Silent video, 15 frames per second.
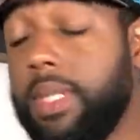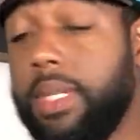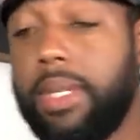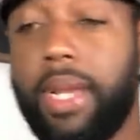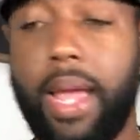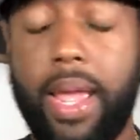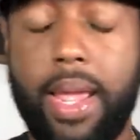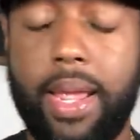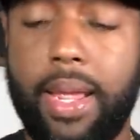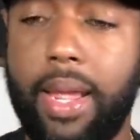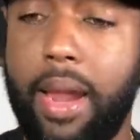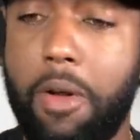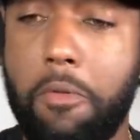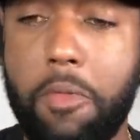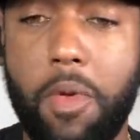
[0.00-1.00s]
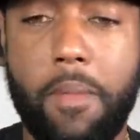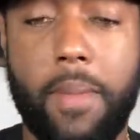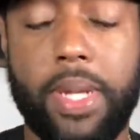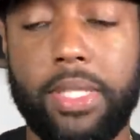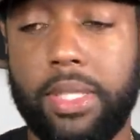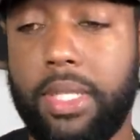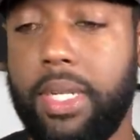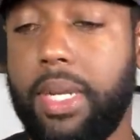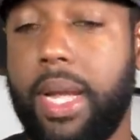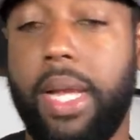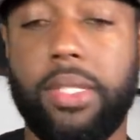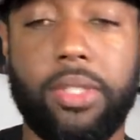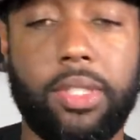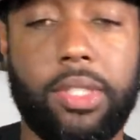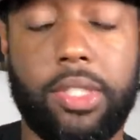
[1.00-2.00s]
Like I remember my son
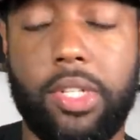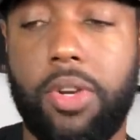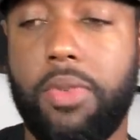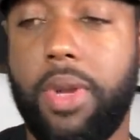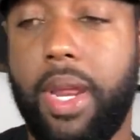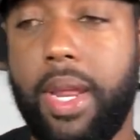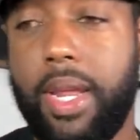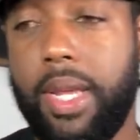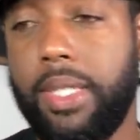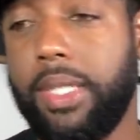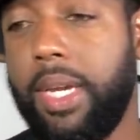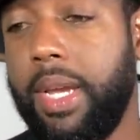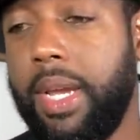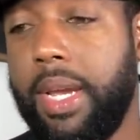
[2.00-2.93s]
got to a certain age,